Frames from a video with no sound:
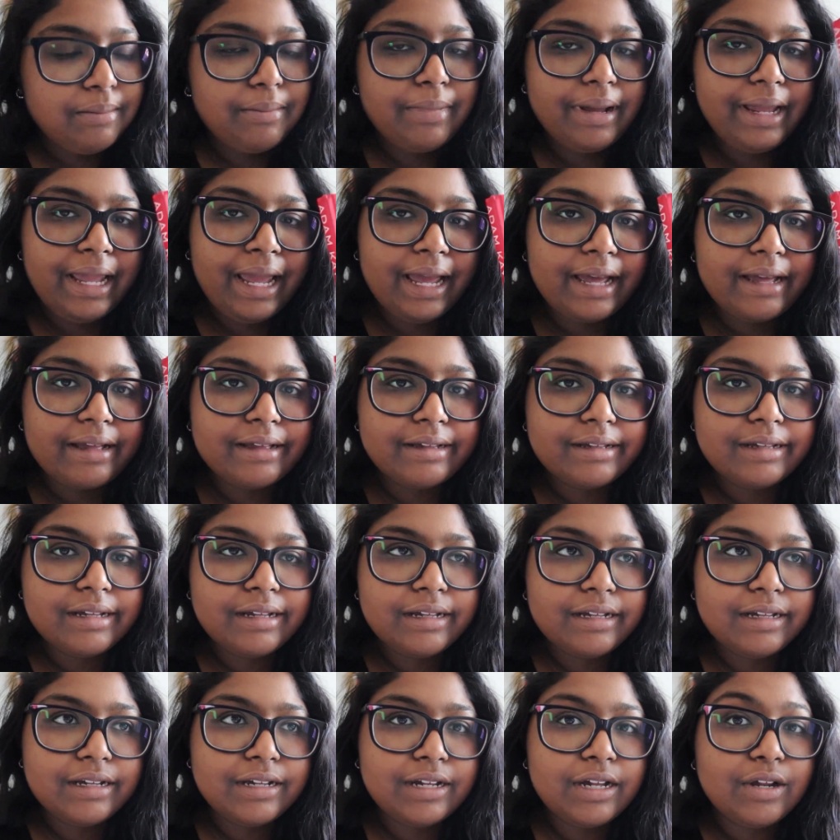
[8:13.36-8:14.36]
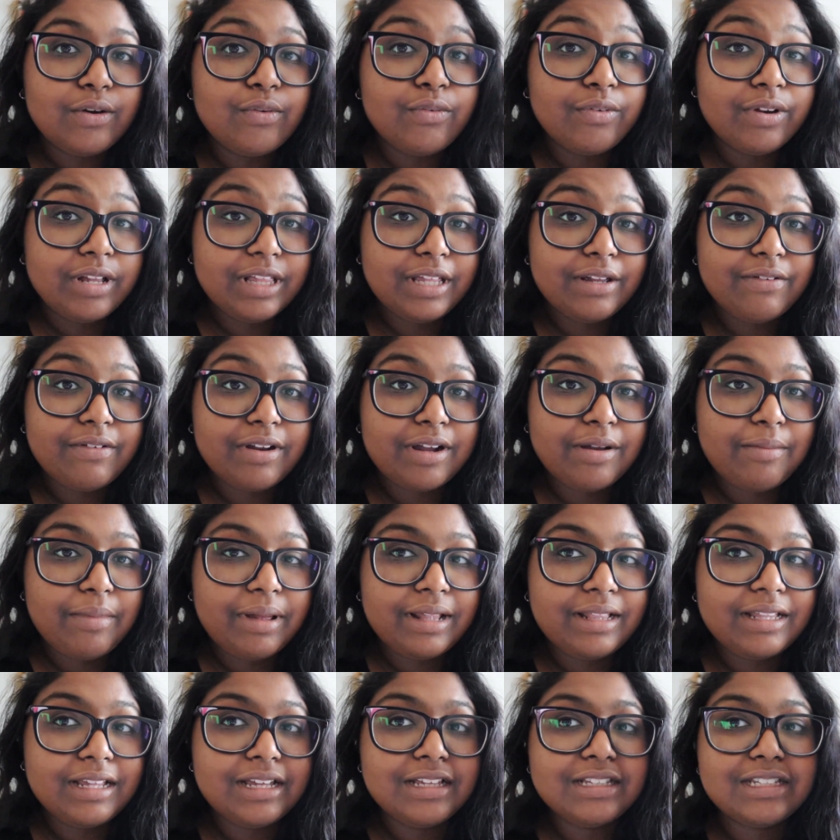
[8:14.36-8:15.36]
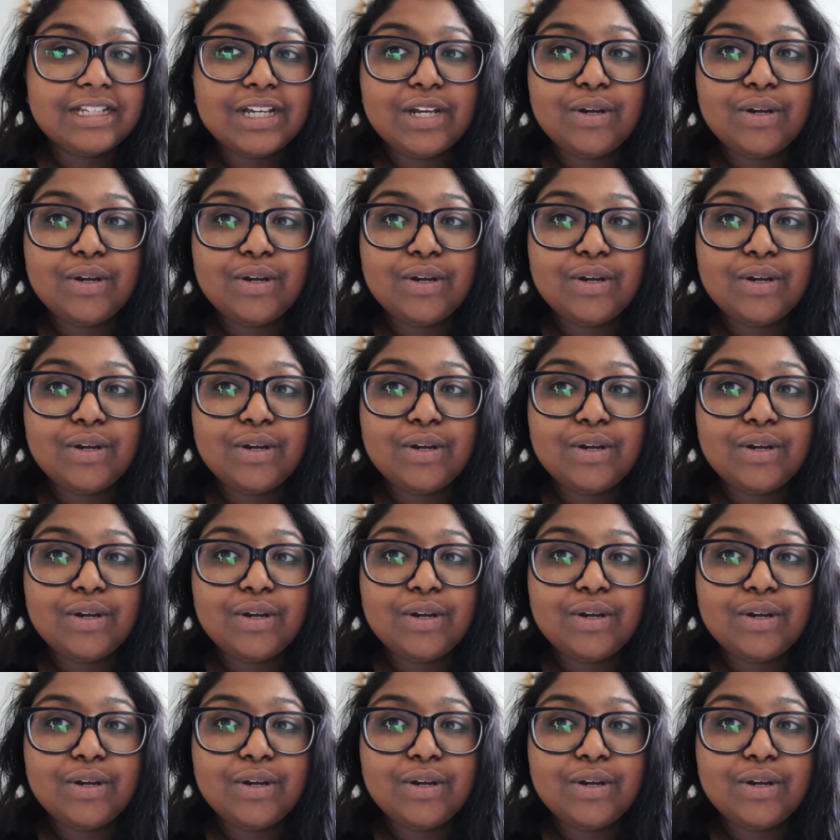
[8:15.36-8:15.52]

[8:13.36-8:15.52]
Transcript: But yeah, really recommend this.